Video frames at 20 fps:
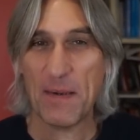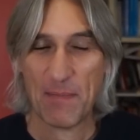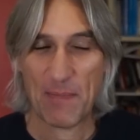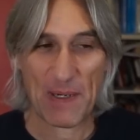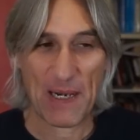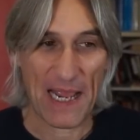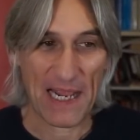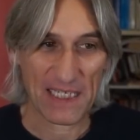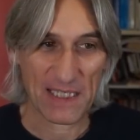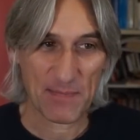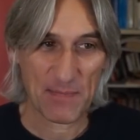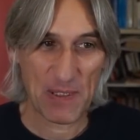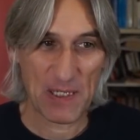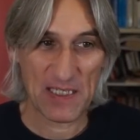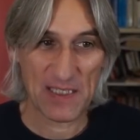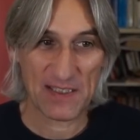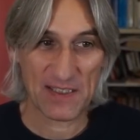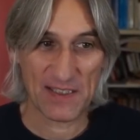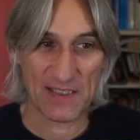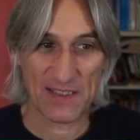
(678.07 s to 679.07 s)
black's
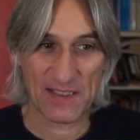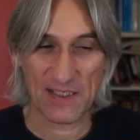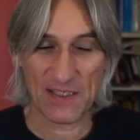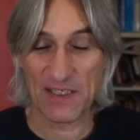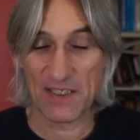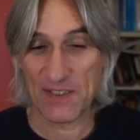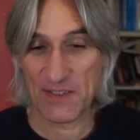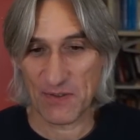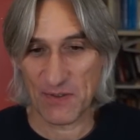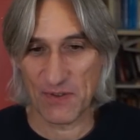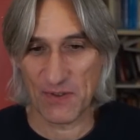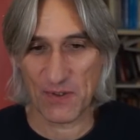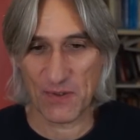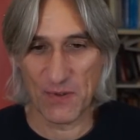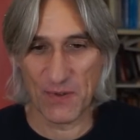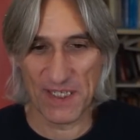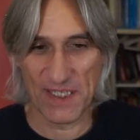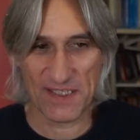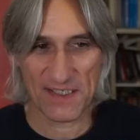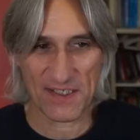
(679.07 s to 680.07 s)
pieces, at least on the
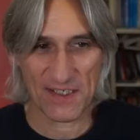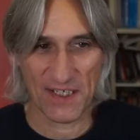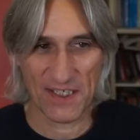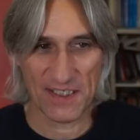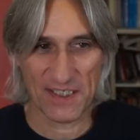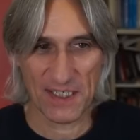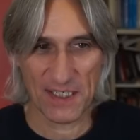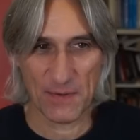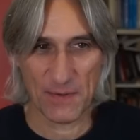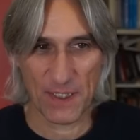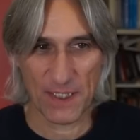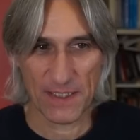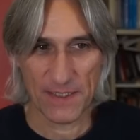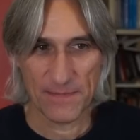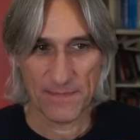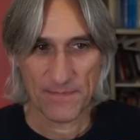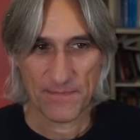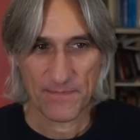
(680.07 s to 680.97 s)
queen side anyway.